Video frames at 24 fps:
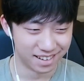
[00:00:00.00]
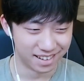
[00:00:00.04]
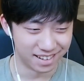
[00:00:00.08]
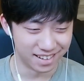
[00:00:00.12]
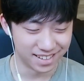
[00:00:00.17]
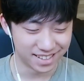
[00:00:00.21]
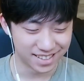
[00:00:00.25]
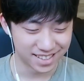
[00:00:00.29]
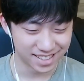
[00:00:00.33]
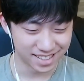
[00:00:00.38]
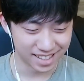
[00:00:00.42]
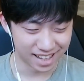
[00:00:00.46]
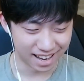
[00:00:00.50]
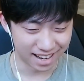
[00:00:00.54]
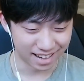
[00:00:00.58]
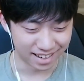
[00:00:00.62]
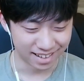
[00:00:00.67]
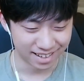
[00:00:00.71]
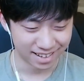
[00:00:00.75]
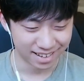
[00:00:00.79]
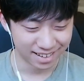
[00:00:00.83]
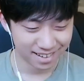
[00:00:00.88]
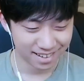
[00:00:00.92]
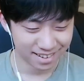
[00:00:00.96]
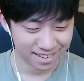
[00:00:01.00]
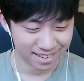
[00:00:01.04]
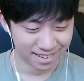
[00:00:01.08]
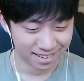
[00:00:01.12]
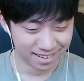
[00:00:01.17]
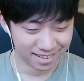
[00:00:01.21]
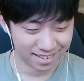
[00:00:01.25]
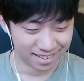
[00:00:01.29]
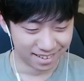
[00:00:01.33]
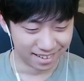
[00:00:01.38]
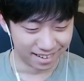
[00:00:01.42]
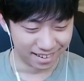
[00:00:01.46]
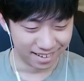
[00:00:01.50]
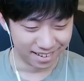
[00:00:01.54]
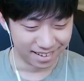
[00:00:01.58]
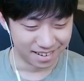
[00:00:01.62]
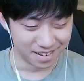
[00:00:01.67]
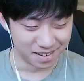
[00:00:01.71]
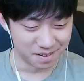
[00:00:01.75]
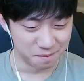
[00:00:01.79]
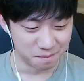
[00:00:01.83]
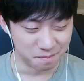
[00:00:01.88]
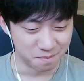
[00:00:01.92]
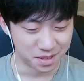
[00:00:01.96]
It's like,
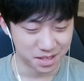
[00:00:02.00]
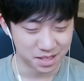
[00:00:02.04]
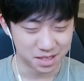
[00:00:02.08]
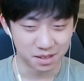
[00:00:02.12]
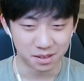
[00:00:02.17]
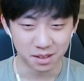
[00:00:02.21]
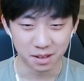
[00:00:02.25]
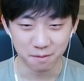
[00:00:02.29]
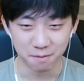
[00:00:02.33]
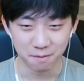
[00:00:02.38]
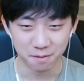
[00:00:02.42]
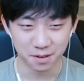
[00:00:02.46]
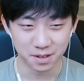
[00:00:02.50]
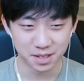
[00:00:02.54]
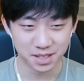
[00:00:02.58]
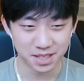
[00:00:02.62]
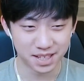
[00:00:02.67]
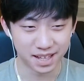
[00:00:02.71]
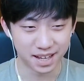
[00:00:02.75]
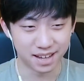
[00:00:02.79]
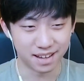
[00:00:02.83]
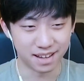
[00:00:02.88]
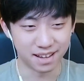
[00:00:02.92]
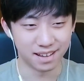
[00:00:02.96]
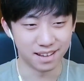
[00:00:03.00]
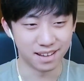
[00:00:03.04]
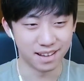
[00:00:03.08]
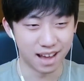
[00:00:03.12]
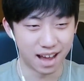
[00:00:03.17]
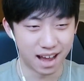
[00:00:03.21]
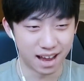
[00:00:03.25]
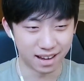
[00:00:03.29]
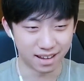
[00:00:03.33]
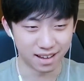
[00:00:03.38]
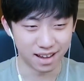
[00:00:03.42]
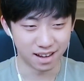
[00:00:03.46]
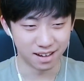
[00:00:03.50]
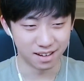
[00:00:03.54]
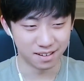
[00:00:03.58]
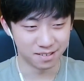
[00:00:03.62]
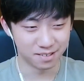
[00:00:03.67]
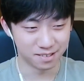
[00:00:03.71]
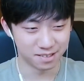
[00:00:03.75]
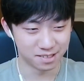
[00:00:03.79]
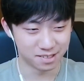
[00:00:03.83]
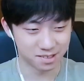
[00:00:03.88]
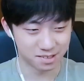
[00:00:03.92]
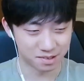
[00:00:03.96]
so the first day I got
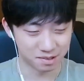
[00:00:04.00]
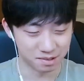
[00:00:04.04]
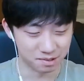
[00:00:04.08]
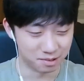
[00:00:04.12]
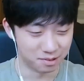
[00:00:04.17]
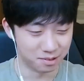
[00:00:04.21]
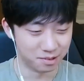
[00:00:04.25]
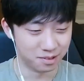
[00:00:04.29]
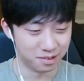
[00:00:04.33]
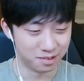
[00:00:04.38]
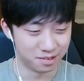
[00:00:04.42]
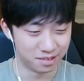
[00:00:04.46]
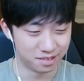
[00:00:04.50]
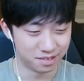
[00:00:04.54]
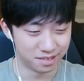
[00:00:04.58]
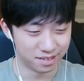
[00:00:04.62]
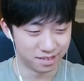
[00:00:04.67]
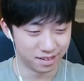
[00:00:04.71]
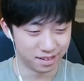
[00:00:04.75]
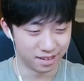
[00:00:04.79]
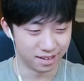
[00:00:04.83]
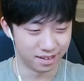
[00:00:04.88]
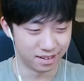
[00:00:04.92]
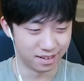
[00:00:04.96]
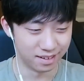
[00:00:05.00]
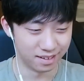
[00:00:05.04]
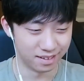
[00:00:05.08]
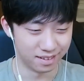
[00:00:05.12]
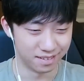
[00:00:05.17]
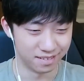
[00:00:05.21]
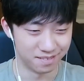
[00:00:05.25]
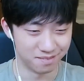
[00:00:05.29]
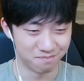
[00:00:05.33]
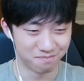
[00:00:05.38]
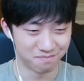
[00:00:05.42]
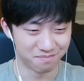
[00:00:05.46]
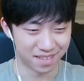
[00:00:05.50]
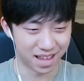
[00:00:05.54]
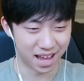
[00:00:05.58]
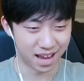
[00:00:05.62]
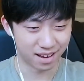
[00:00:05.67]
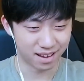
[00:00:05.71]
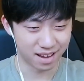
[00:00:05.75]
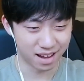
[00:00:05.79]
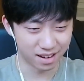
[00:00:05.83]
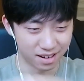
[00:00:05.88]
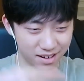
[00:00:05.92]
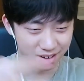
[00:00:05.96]
into school, I
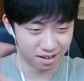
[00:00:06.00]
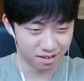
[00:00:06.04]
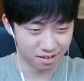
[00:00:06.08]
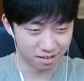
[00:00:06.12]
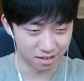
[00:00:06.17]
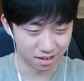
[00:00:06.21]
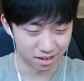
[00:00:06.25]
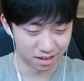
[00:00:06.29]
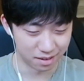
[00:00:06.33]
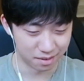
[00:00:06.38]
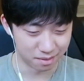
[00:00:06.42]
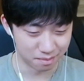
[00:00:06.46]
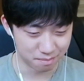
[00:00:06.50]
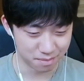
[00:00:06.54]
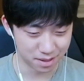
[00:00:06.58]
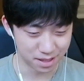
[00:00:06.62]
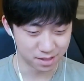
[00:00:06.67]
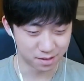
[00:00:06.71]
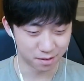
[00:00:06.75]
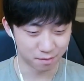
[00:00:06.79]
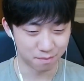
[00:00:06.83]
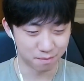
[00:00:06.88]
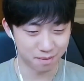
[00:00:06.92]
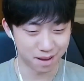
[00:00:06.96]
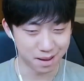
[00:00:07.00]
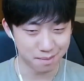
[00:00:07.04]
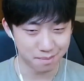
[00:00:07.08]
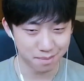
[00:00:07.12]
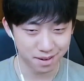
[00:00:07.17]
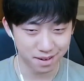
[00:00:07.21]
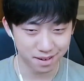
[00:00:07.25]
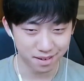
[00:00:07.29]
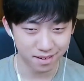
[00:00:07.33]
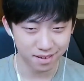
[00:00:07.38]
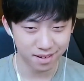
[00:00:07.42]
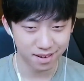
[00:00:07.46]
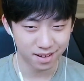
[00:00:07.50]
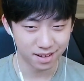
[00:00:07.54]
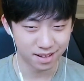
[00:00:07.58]
got a piece of paper.